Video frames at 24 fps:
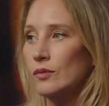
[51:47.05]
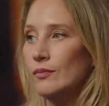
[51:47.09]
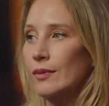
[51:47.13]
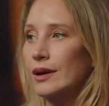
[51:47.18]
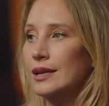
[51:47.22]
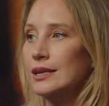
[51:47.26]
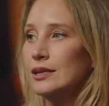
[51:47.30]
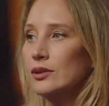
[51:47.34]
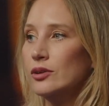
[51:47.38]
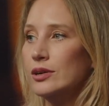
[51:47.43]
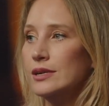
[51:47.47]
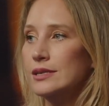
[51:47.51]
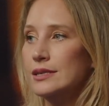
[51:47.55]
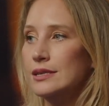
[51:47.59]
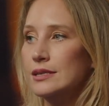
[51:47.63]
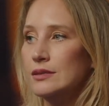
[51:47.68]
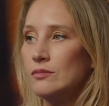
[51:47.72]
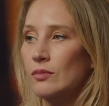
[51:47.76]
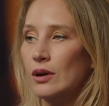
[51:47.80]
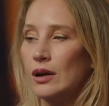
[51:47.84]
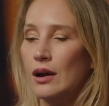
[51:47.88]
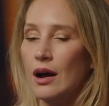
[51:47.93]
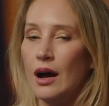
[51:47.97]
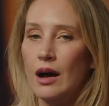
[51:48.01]
Mandalorian
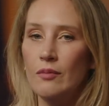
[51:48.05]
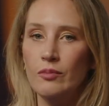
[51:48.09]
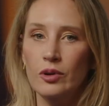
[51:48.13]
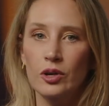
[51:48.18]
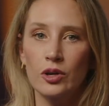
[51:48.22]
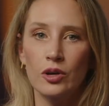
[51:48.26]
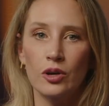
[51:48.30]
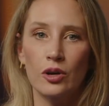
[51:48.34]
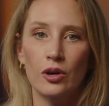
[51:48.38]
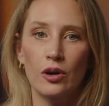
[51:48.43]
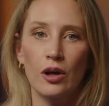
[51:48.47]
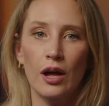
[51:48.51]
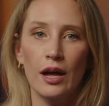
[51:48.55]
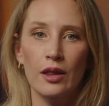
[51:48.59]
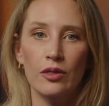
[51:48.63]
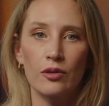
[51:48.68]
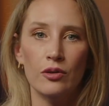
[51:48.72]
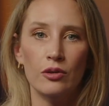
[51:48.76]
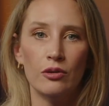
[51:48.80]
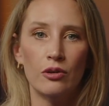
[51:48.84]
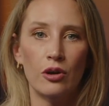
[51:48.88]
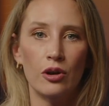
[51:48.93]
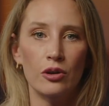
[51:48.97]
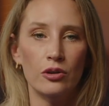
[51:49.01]
season one, I'm a girl. I
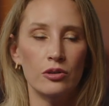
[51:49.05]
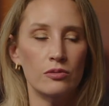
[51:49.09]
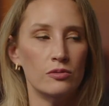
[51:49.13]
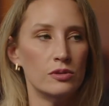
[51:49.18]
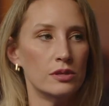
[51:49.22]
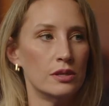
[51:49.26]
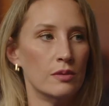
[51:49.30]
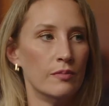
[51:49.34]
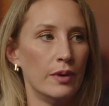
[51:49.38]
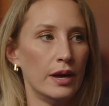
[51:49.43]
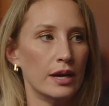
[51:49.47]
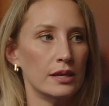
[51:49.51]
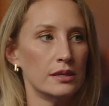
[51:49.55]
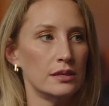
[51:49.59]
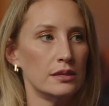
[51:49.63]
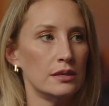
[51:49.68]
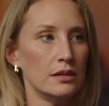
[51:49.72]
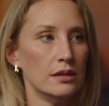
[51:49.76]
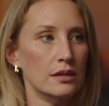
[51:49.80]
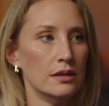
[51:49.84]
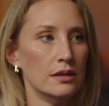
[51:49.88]
thought Grogu was the best.